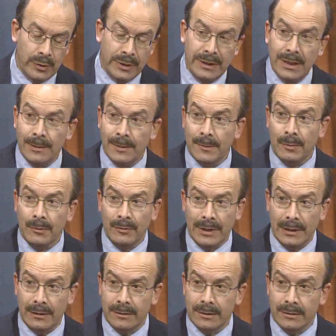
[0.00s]
We numb up
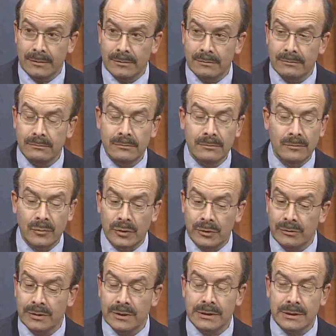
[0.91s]
around it.
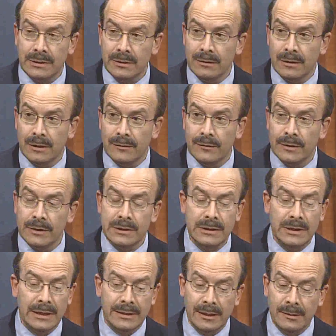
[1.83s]
We do this in the
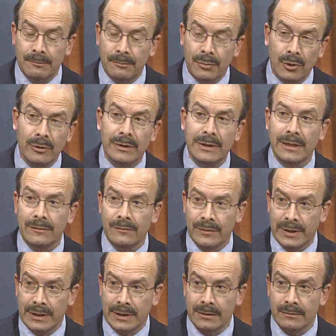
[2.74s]
office and then burn
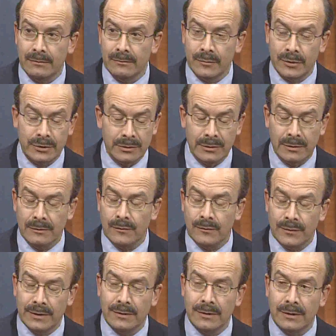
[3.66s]
that vein, which you
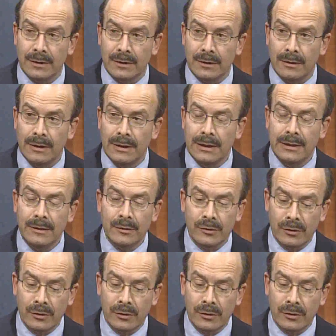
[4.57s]
don't feel at all.